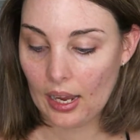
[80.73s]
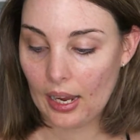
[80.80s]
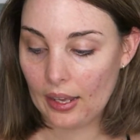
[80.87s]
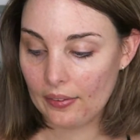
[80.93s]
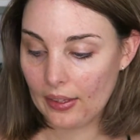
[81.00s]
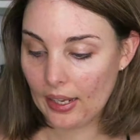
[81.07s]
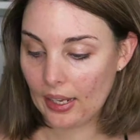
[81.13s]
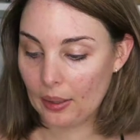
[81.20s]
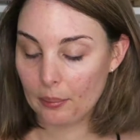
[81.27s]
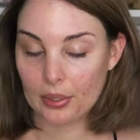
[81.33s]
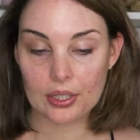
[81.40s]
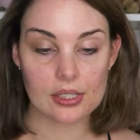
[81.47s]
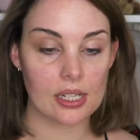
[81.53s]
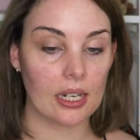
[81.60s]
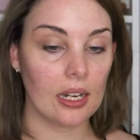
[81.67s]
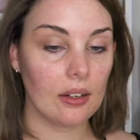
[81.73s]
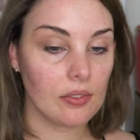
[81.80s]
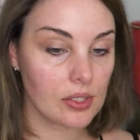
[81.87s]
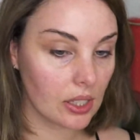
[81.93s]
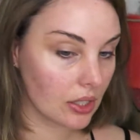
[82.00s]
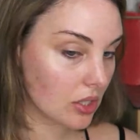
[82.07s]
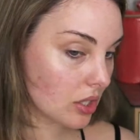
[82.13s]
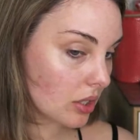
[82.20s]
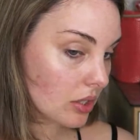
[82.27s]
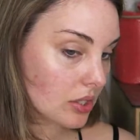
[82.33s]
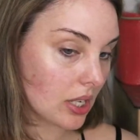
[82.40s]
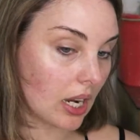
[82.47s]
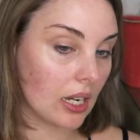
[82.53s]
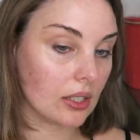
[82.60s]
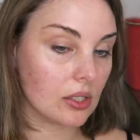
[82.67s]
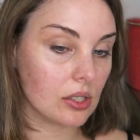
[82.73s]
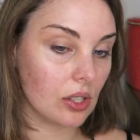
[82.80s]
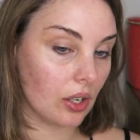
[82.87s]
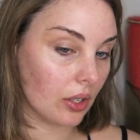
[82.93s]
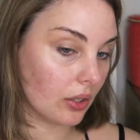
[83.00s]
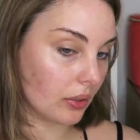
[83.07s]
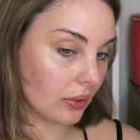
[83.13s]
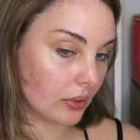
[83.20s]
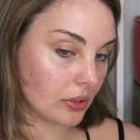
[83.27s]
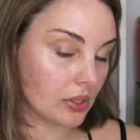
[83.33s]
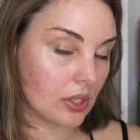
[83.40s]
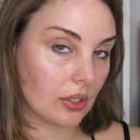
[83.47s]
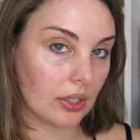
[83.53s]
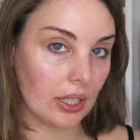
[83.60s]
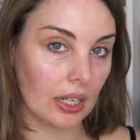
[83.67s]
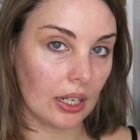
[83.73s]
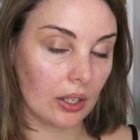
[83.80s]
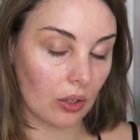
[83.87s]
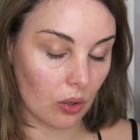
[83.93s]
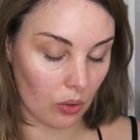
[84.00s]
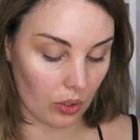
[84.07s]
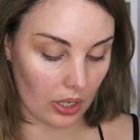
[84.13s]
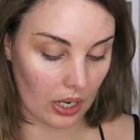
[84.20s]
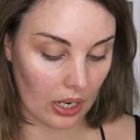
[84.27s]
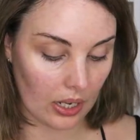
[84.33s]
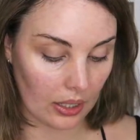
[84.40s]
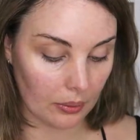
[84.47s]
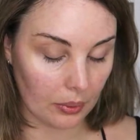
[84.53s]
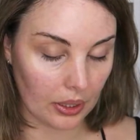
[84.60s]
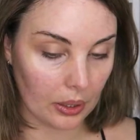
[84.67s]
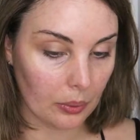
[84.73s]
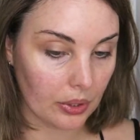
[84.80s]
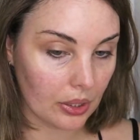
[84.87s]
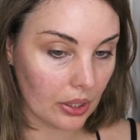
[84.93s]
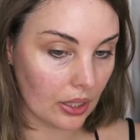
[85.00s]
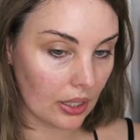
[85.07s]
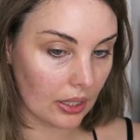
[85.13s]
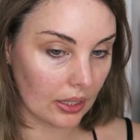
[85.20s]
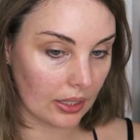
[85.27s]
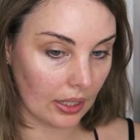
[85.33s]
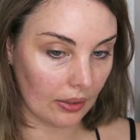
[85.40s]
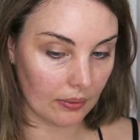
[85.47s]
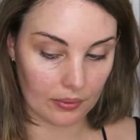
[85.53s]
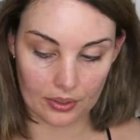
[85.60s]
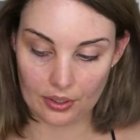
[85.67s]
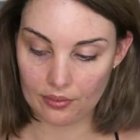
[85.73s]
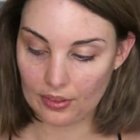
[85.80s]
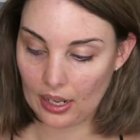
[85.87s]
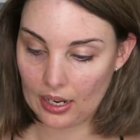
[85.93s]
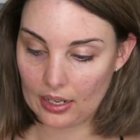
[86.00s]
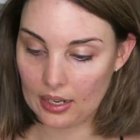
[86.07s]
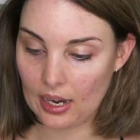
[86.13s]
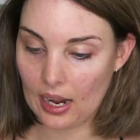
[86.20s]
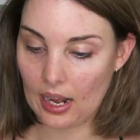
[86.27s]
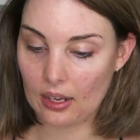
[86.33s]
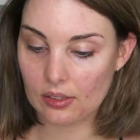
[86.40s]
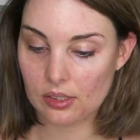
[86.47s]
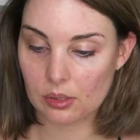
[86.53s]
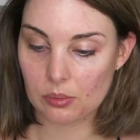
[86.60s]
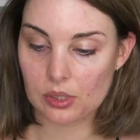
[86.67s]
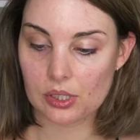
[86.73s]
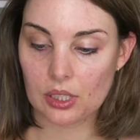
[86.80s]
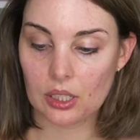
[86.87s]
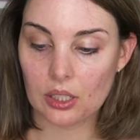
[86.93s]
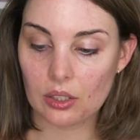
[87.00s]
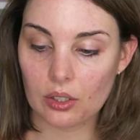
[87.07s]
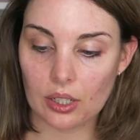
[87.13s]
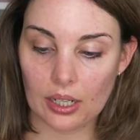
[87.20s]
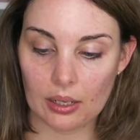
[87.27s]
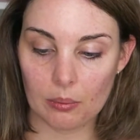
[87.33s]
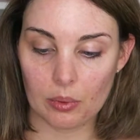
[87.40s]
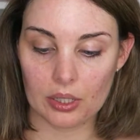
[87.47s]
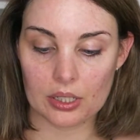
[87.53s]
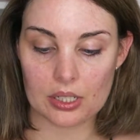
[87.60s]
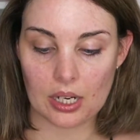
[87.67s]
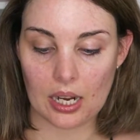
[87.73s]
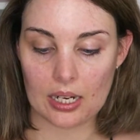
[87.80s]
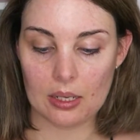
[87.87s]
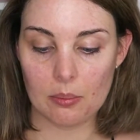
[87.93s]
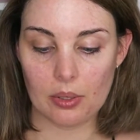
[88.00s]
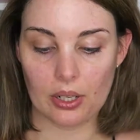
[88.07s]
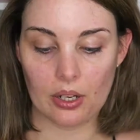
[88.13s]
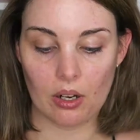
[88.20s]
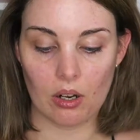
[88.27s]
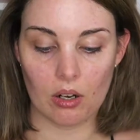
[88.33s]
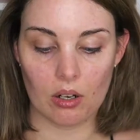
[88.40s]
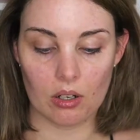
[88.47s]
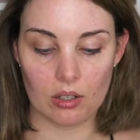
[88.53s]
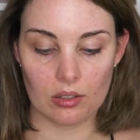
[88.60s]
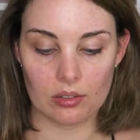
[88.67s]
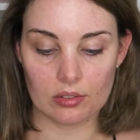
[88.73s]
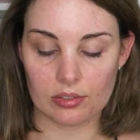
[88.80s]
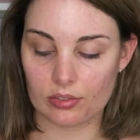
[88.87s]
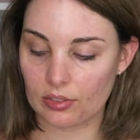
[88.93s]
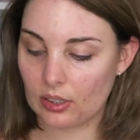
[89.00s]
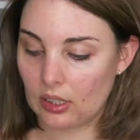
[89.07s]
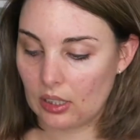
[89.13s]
And then because I have such dark circles on the inner corner, I really want to get rid of that now. So I'm just going to go in with a tiny bit of